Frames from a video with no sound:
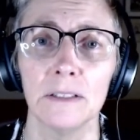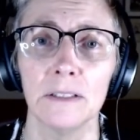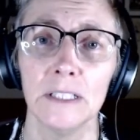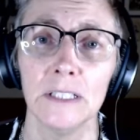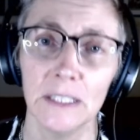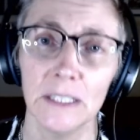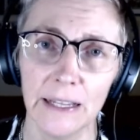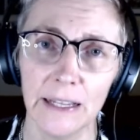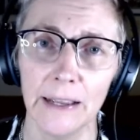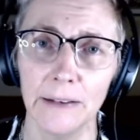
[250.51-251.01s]

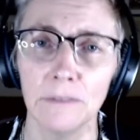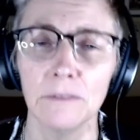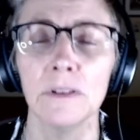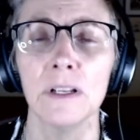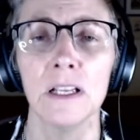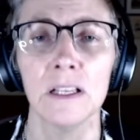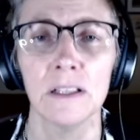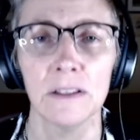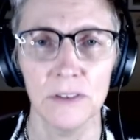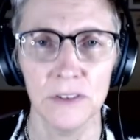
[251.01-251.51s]
Again,
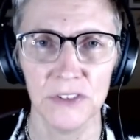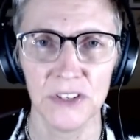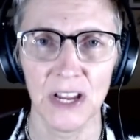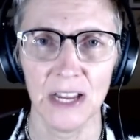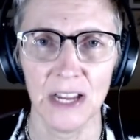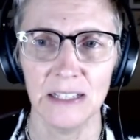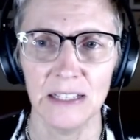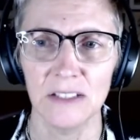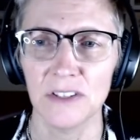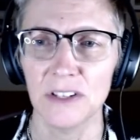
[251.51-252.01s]
the
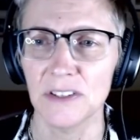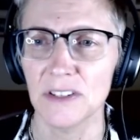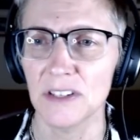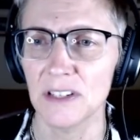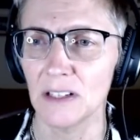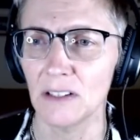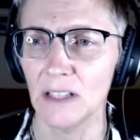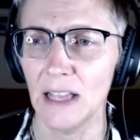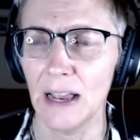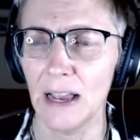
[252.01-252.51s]
science is
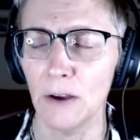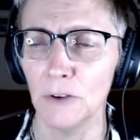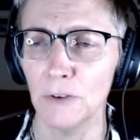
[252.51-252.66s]
still out.